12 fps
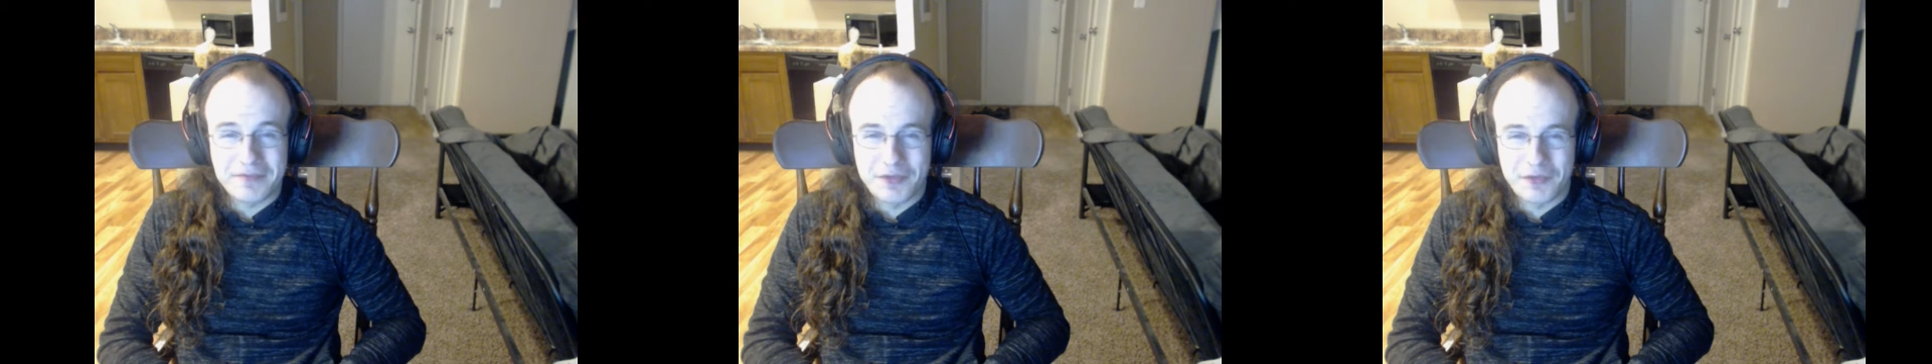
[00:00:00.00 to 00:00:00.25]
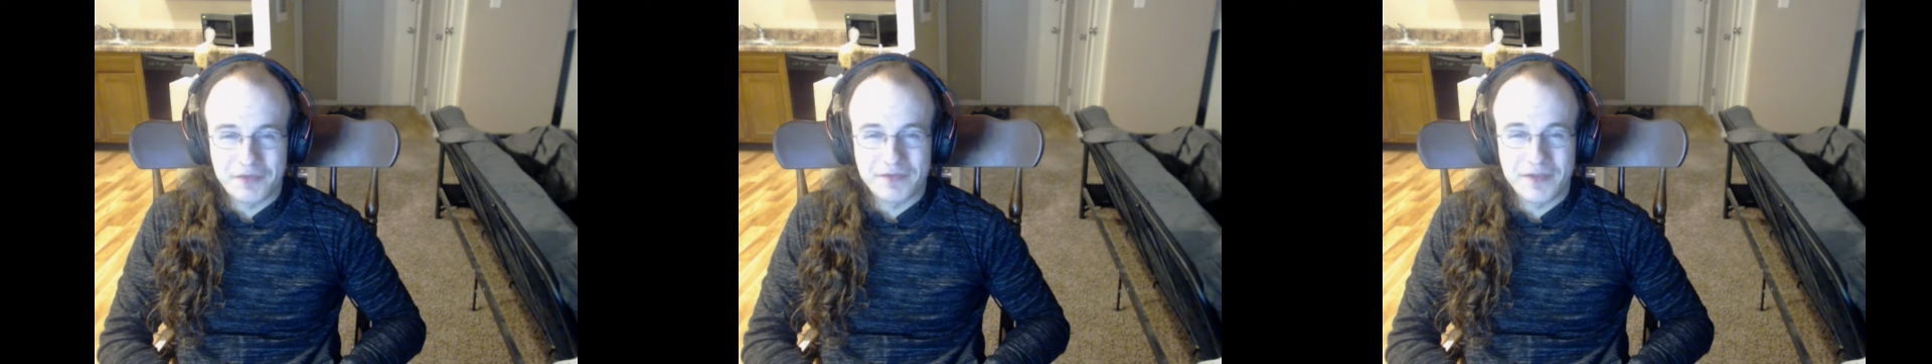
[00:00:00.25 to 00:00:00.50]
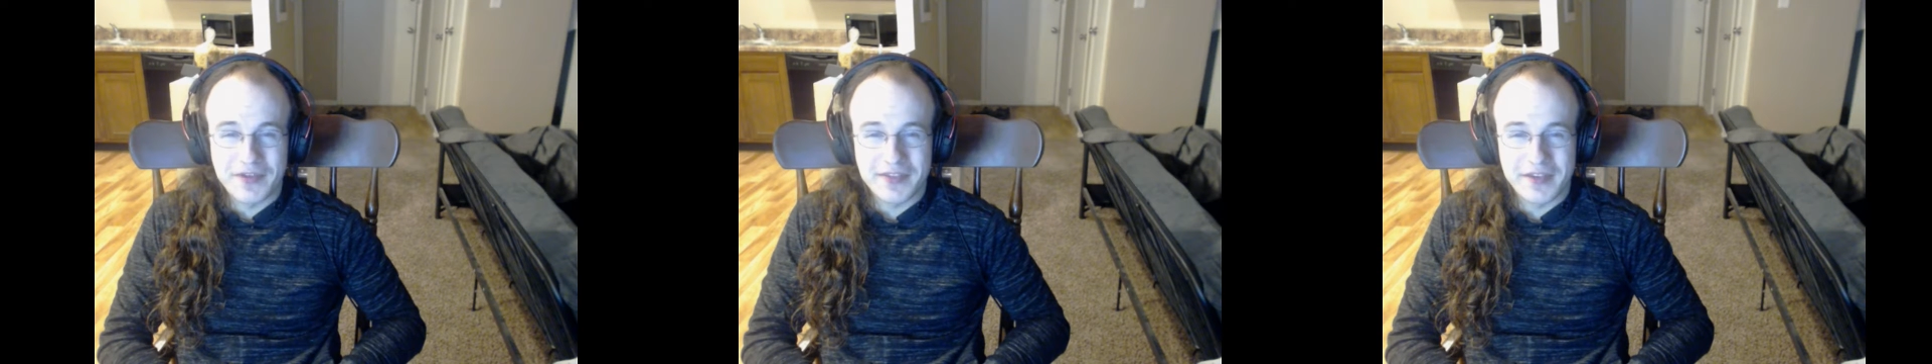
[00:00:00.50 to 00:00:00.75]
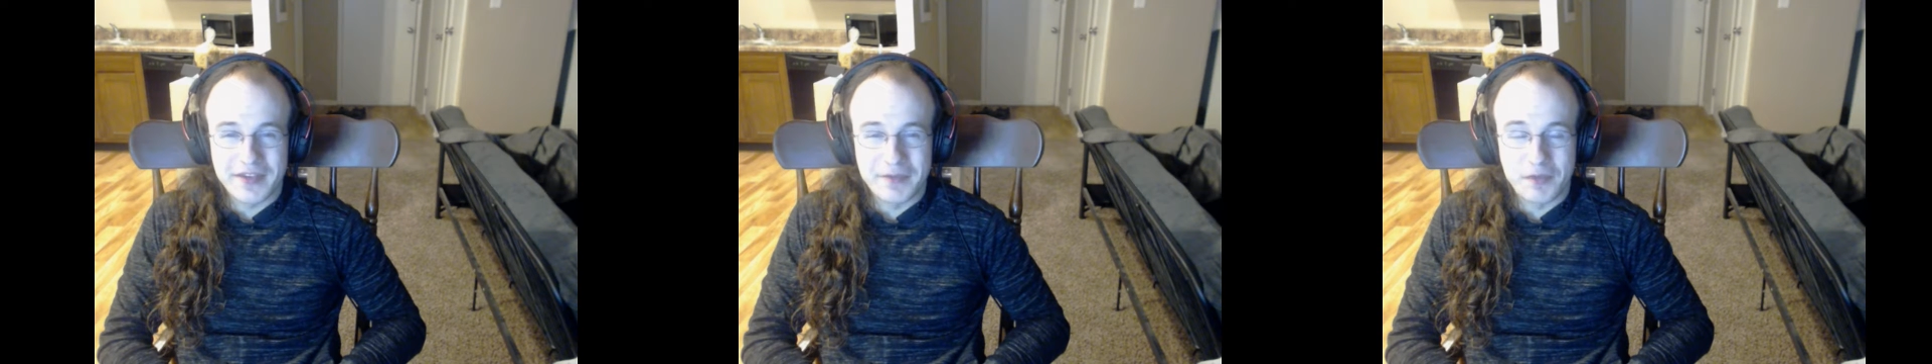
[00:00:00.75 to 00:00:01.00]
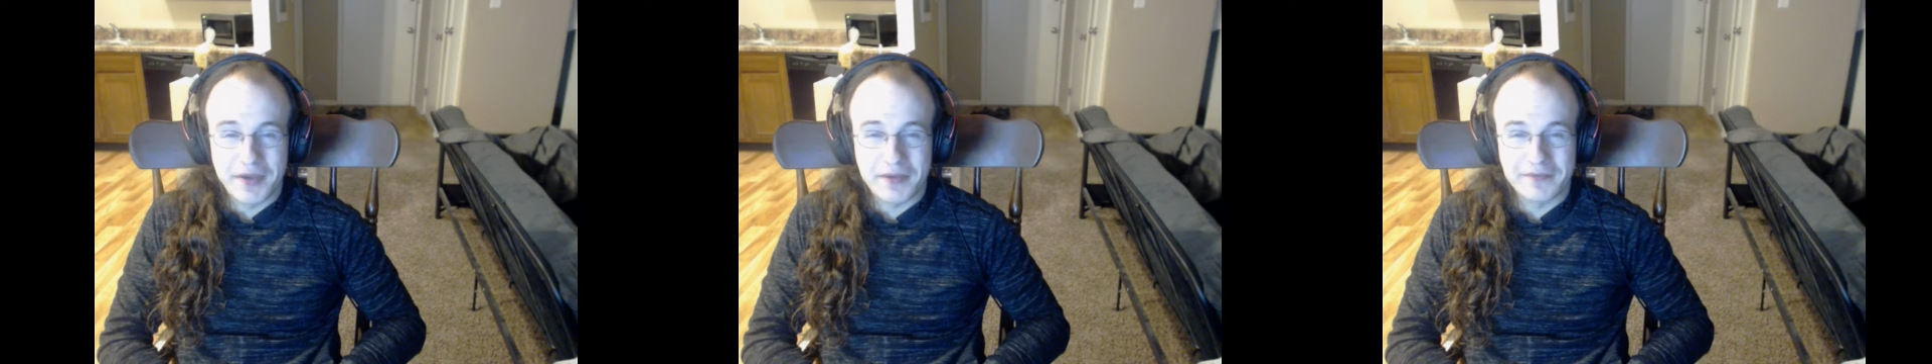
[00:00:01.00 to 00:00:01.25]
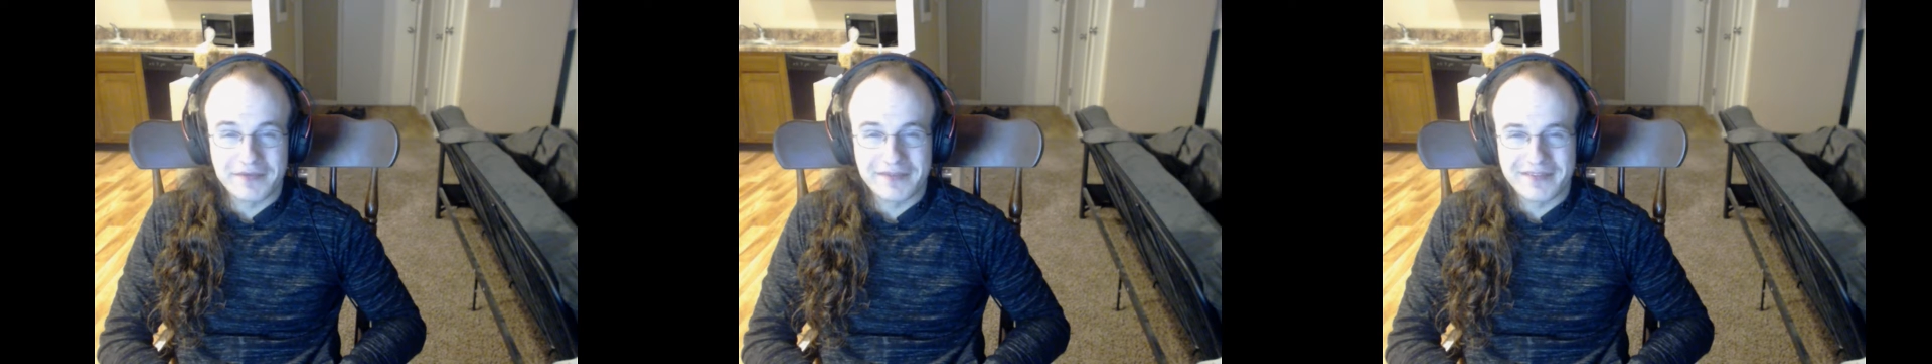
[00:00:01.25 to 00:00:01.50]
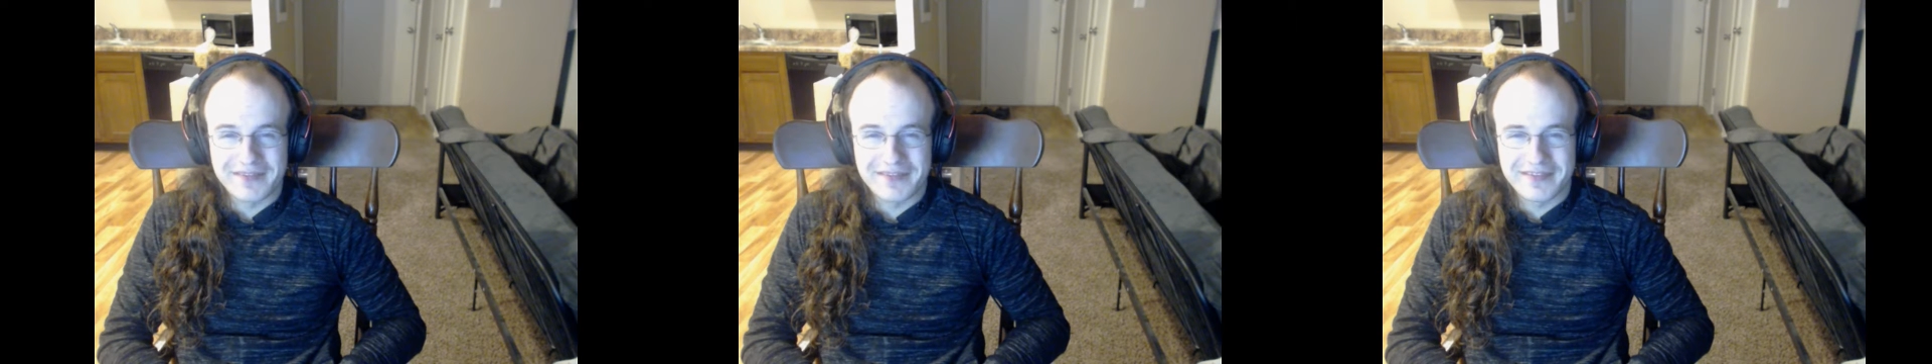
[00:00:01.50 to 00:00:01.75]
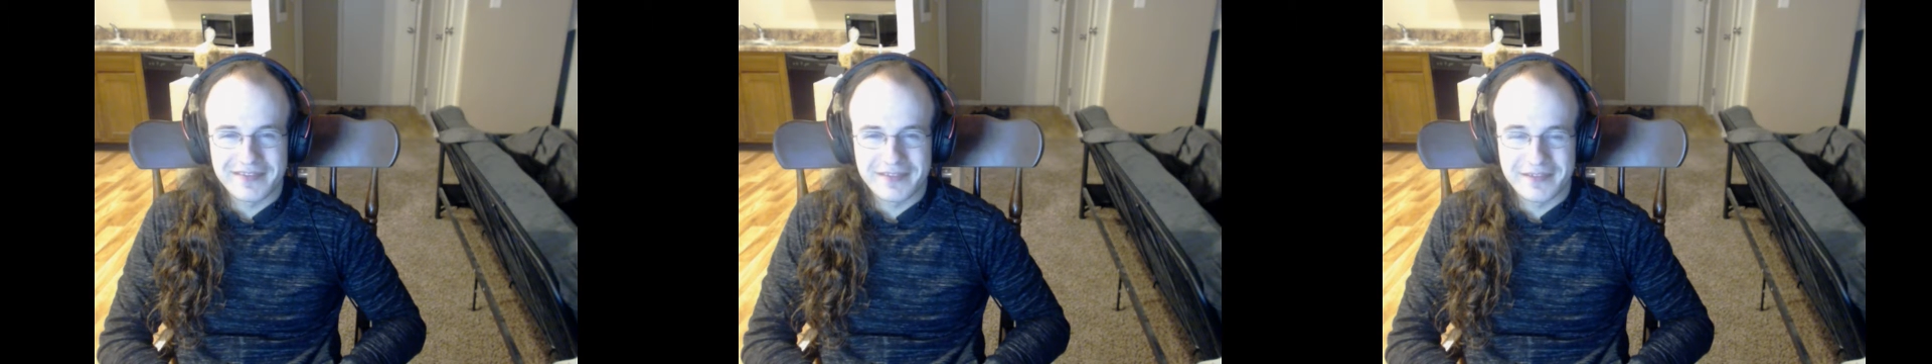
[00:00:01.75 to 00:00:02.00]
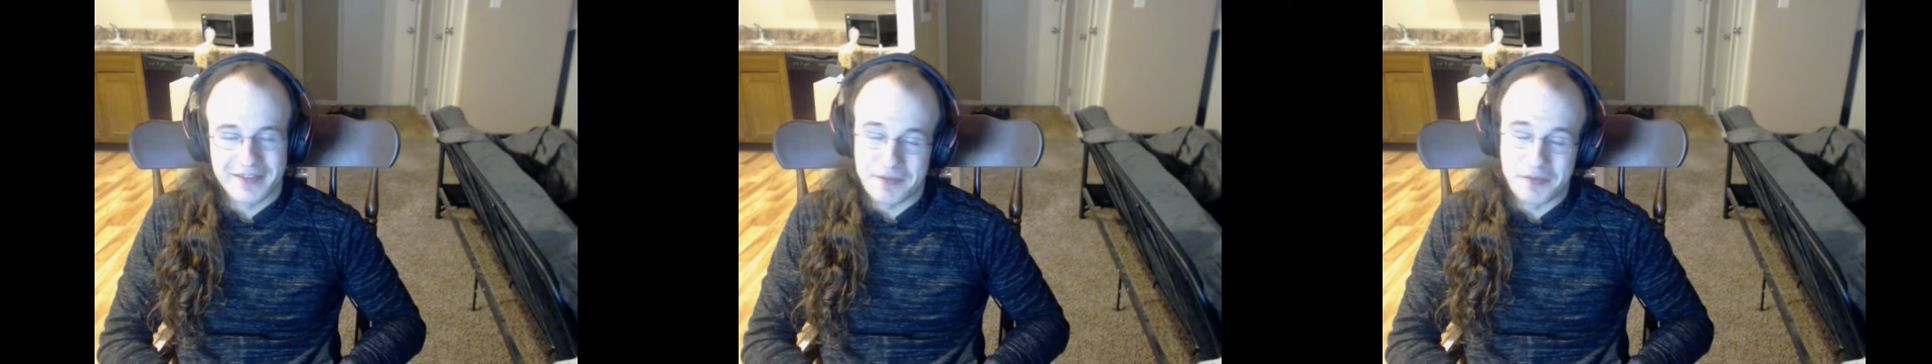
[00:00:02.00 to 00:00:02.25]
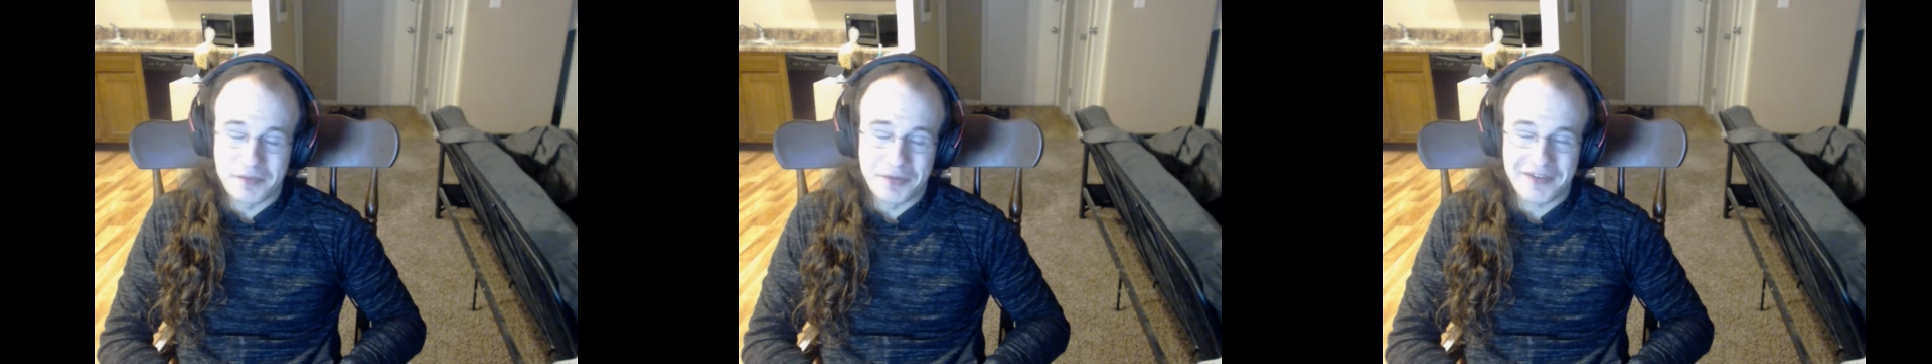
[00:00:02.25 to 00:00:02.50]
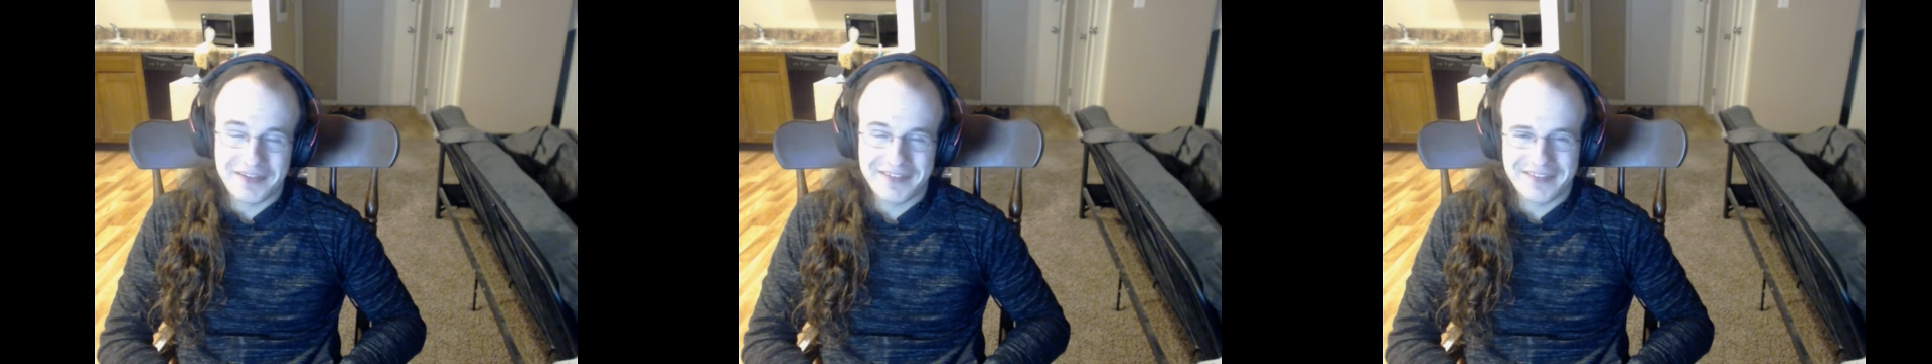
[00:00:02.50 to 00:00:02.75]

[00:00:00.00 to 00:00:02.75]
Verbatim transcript: between Vivi and the Hippo Man. Or Hippo Boy.